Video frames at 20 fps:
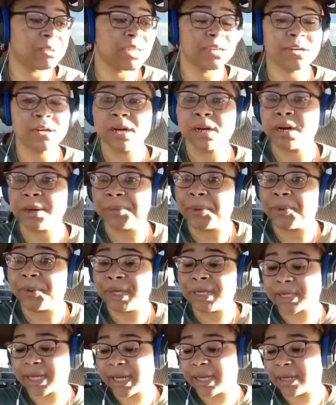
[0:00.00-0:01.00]
tell her a couple
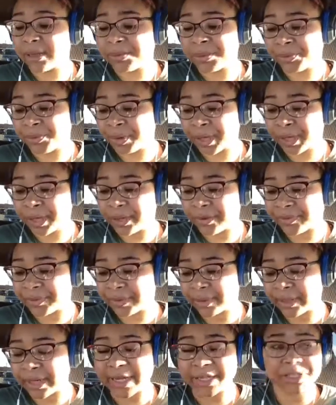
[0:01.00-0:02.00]
weeks later. But
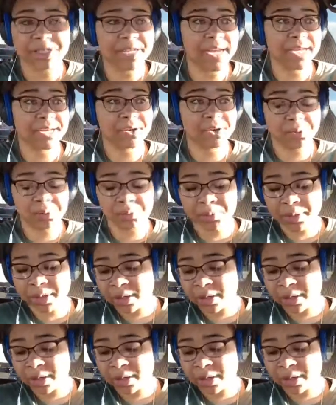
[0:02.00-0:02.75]
whatever. Now she got hope.